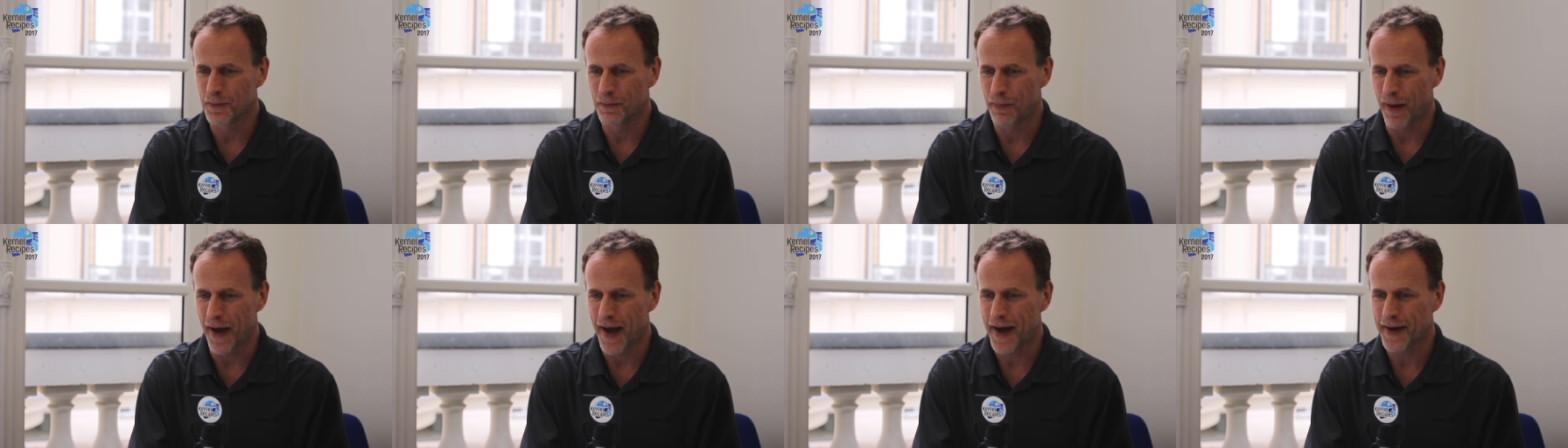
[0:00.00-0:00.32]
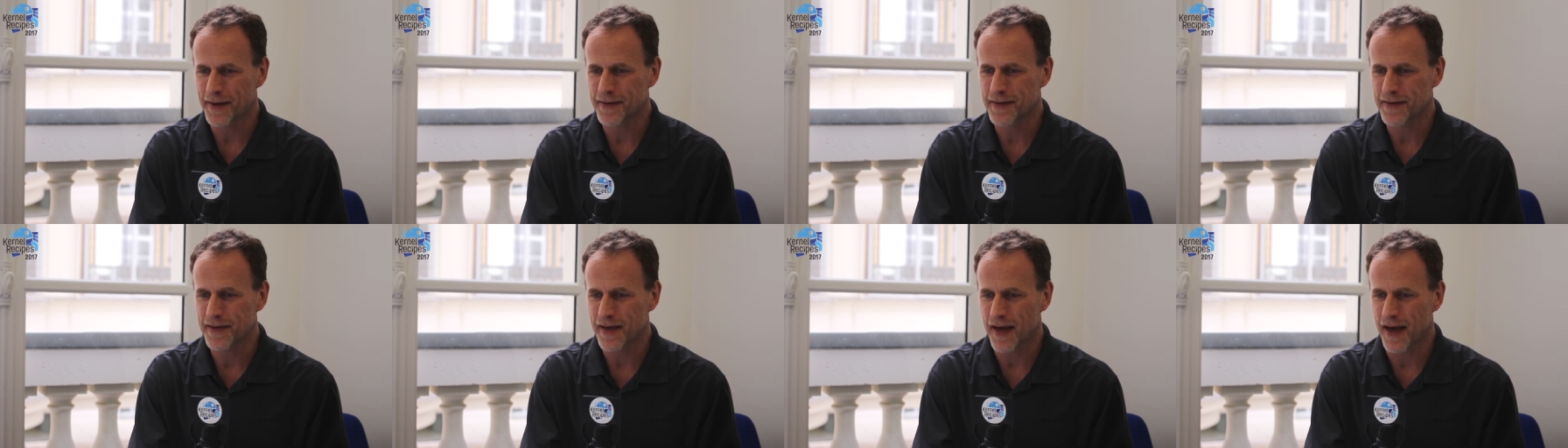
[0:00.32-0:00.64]

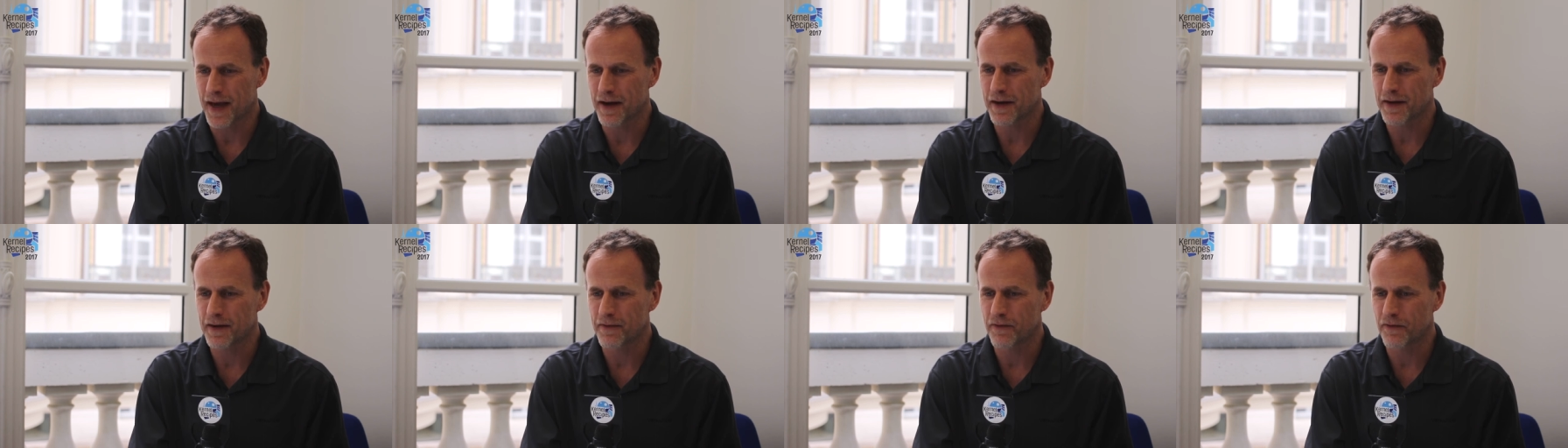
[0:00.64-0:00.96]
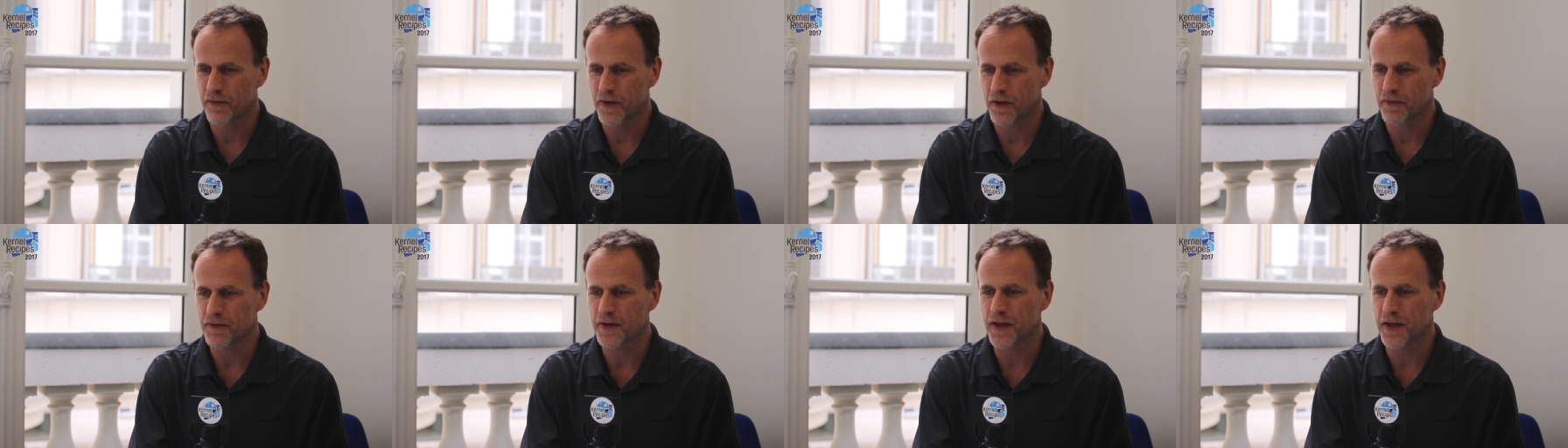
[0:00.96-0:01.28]
back 10,
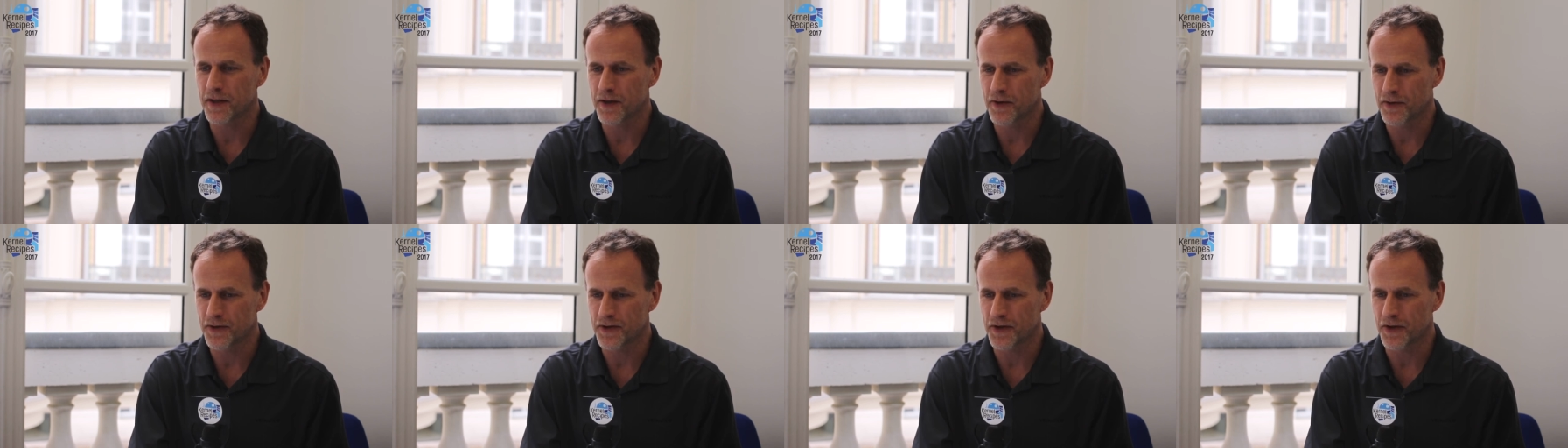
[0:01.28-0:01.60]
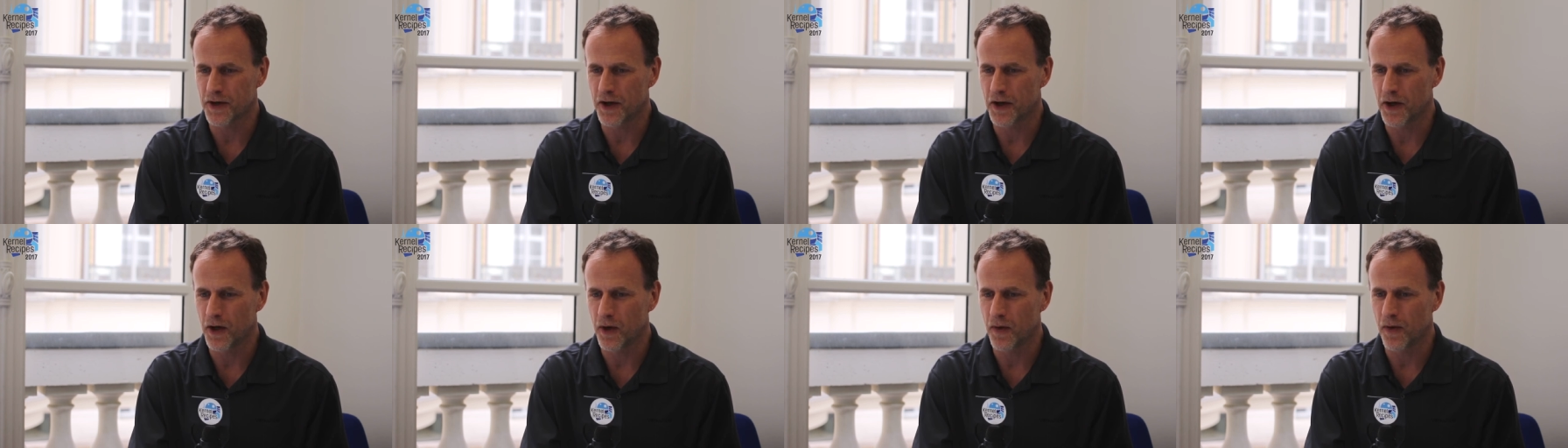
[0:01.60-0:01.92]
15 years
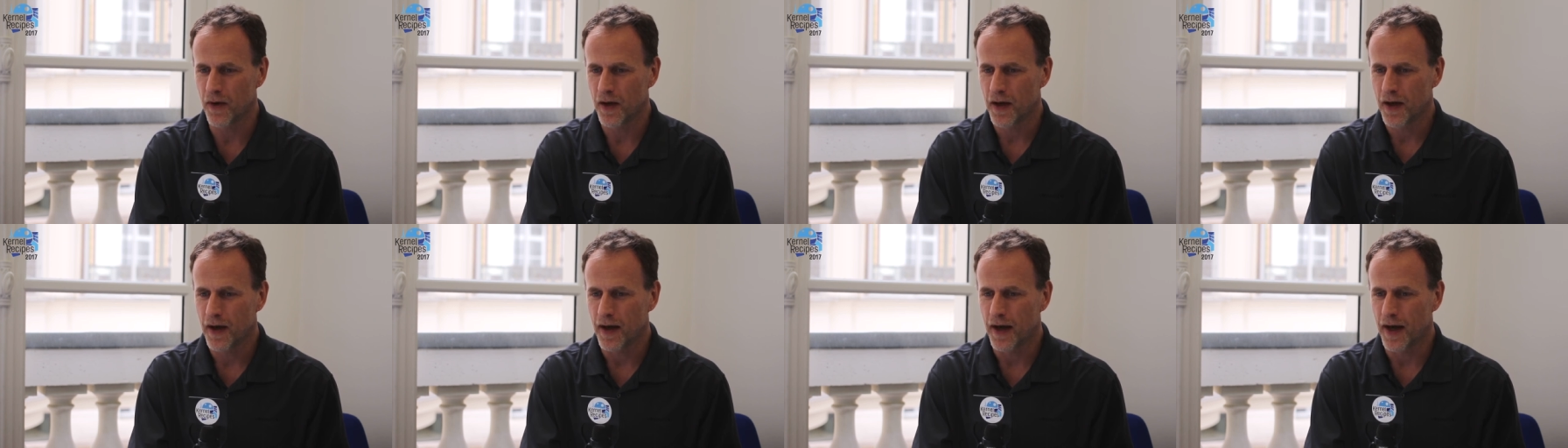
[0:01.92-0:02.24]
ago,